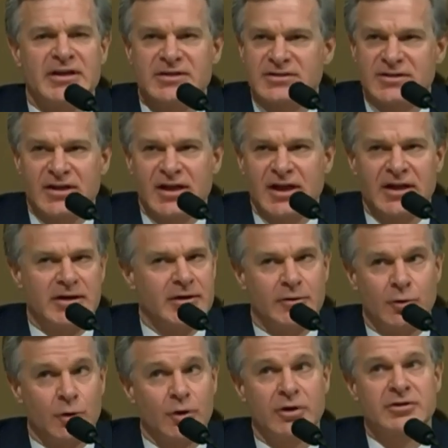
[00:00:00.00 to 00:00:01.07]

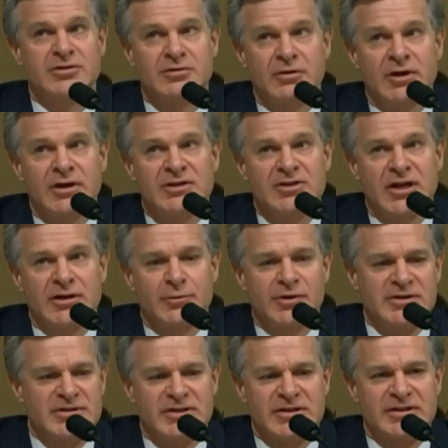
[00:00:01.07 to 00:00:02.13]
instigated or orchestrated
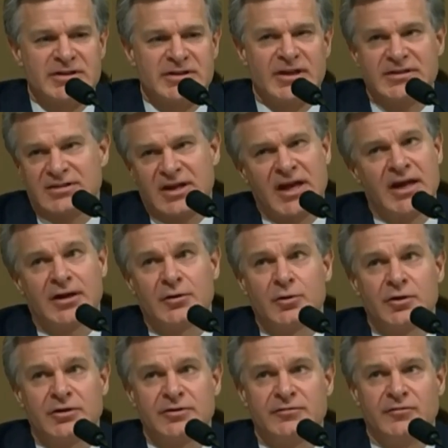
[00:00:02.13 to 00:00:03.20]
January 6th, that's
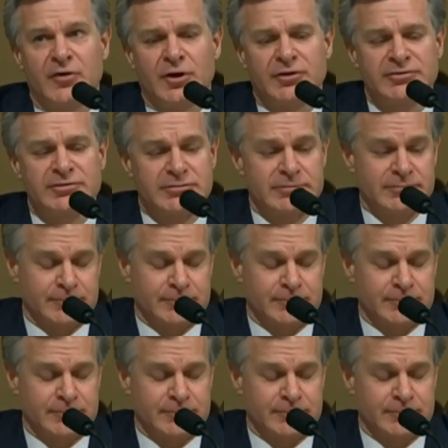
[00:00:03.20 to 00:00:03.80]
categorically false.